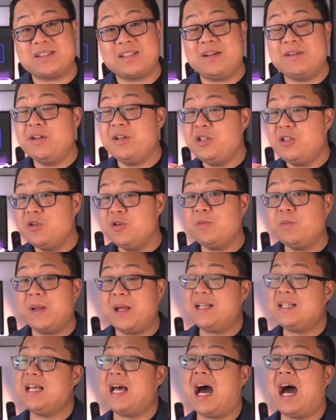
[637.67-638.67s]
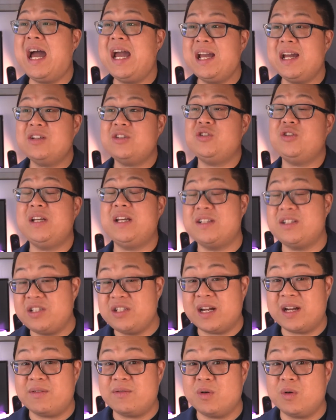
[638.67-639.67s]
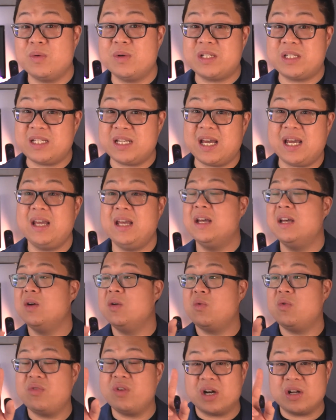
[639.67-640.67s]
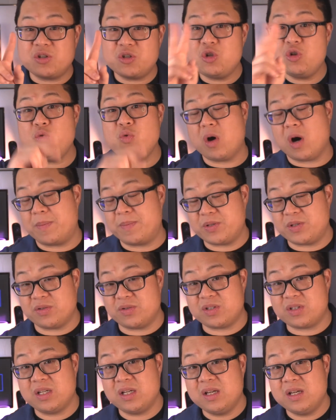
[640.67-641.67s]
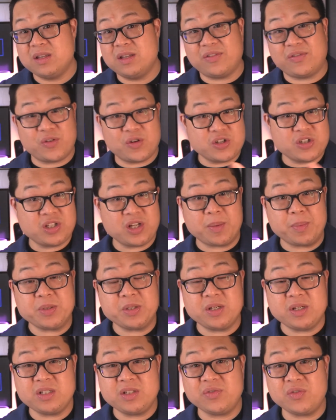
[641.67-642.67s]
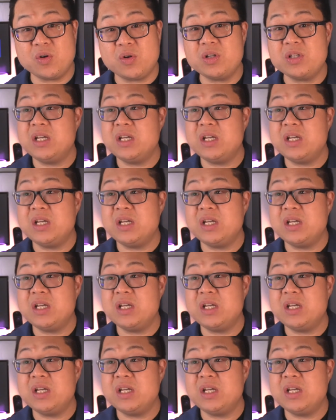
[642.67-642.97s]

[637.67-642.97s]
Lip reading: Now the duplex, I actually in general would say we've got 2 options. The first option is, of course,